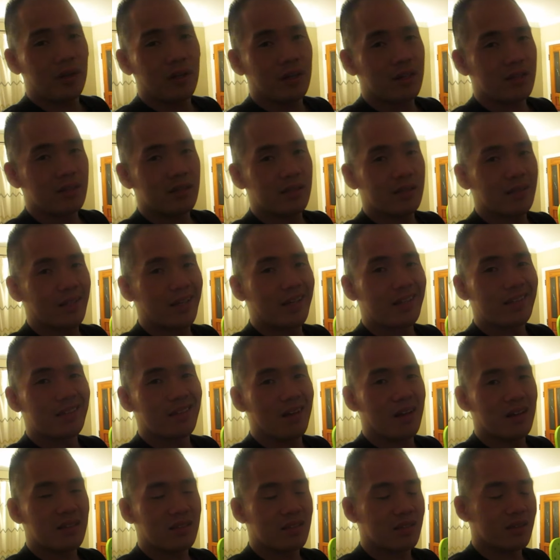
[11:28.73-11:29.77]
honestly
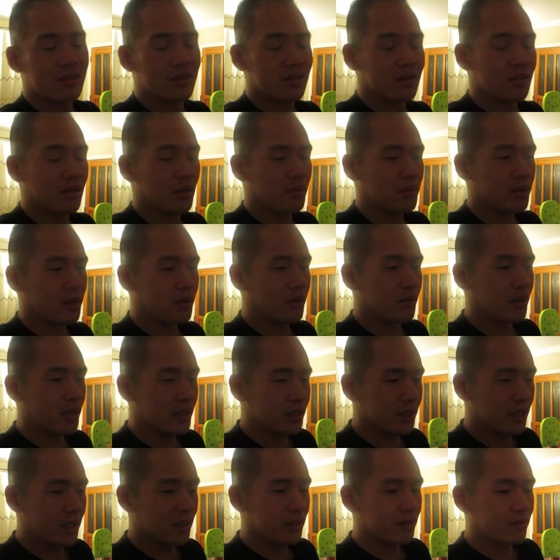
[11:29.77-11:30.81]
exhausted, so I'm gonna go
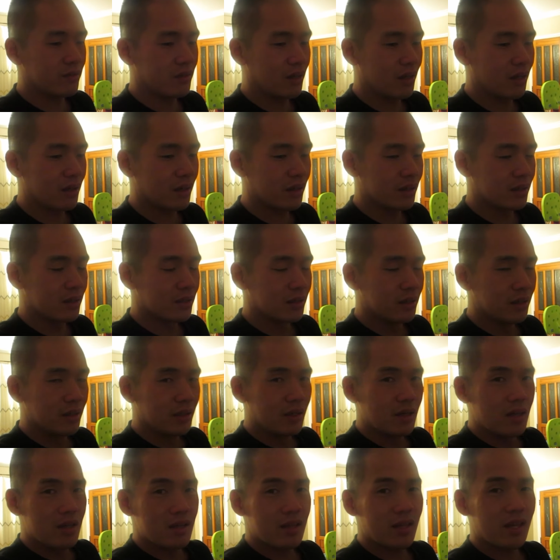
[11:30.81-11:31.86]
ahead and end the vlog.
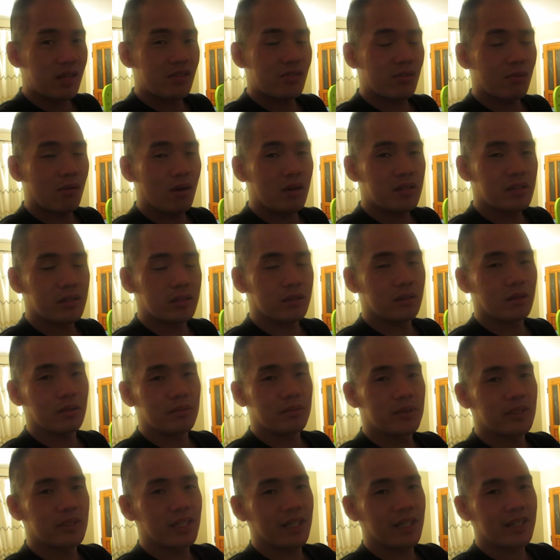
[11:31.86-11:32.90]
Thanks for watching.
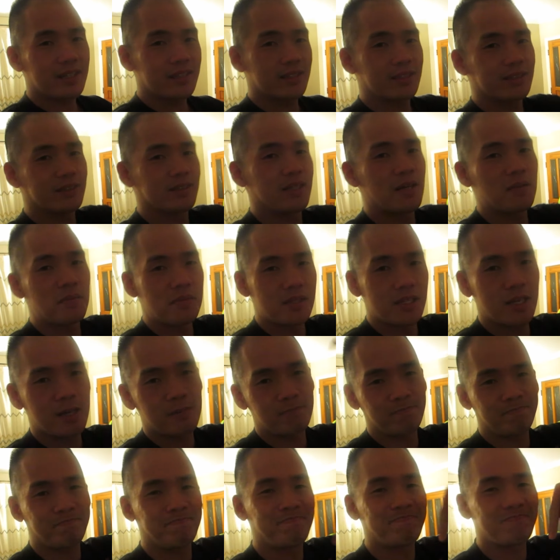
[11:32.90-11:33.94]
Hope you liked it. Thumbs
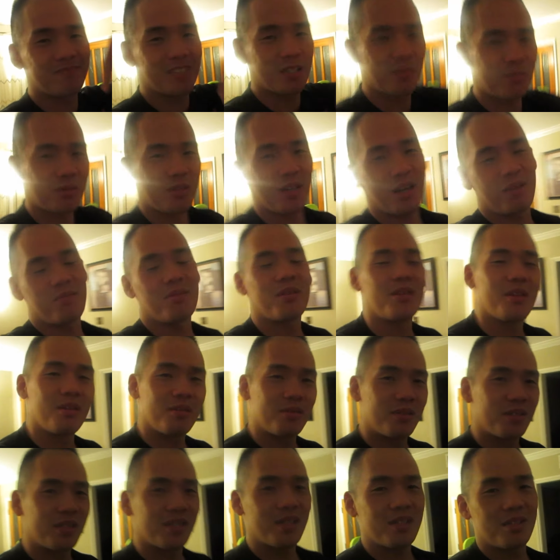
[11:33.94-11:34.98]
up. Subscribe below
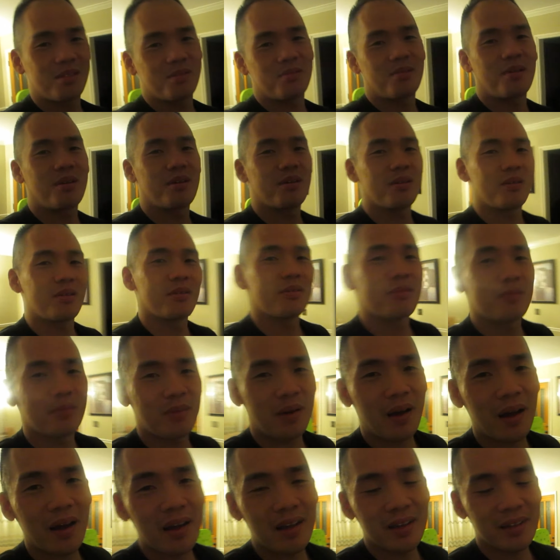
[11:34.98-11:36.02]
and see you guys tomorrow.
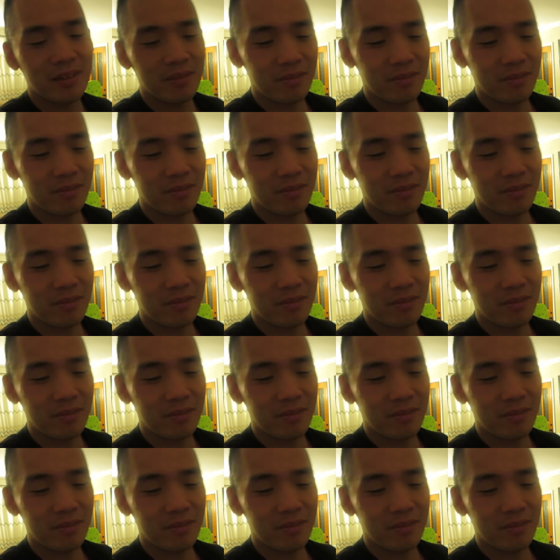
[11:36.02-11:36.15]
Bye.